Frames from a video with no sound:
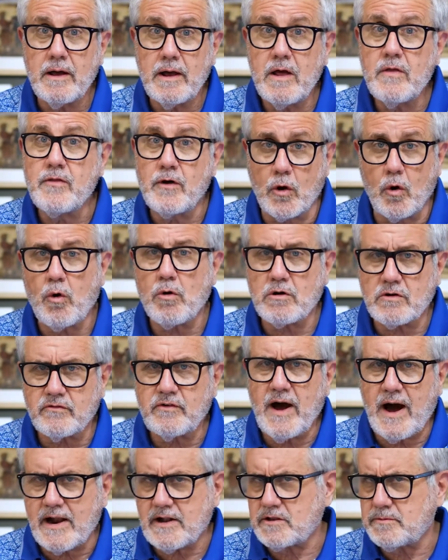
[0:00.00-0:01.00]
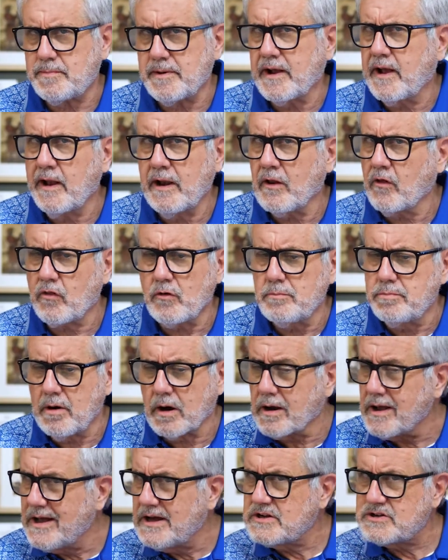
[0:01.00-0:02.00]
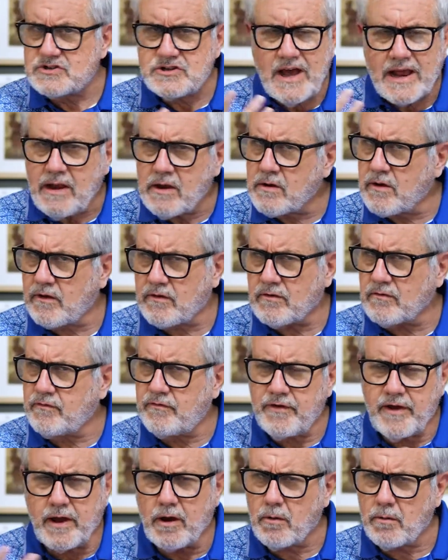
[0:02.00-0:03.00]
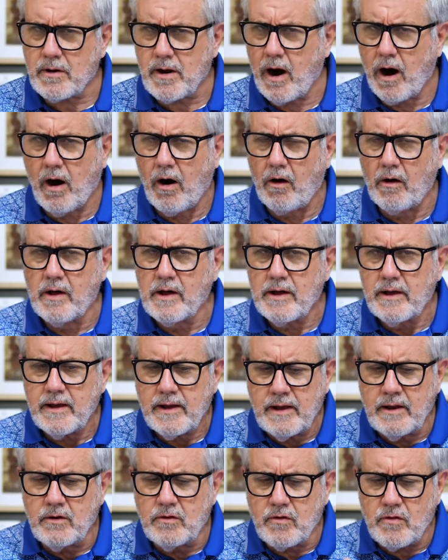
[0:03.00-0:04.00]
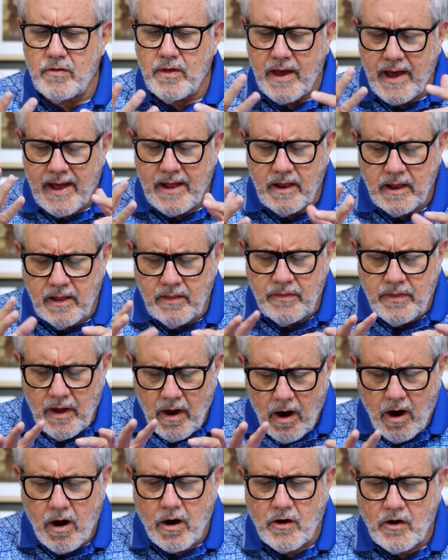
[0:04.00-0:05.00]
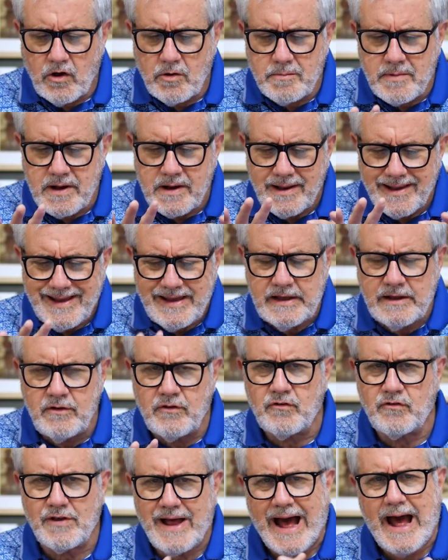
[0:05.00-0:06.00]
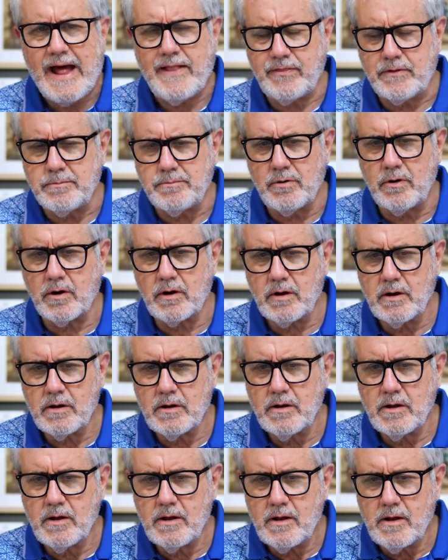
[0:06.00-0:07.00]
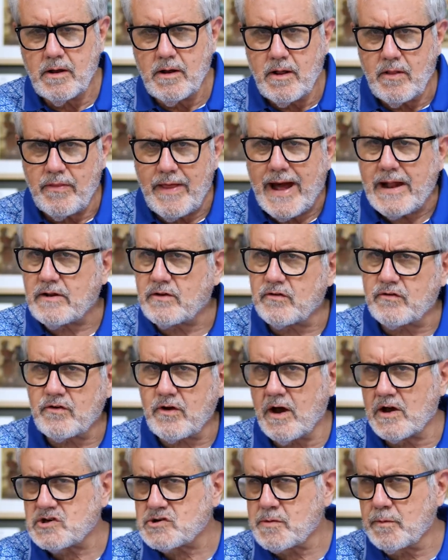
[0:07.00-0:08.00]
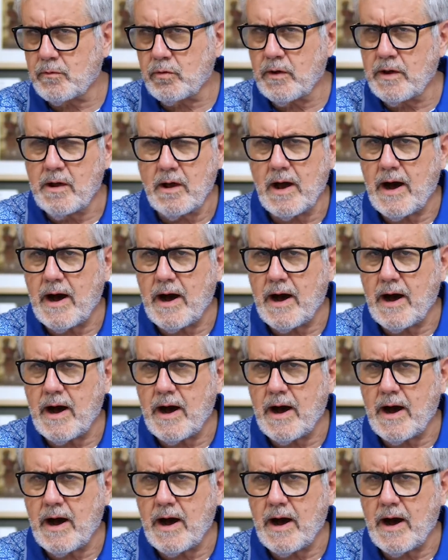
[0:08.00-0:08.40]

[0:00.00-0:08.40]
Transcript: in the court of God at the beginning of the book, Satan doesn't figure at all in the argument inside the book. That discussion between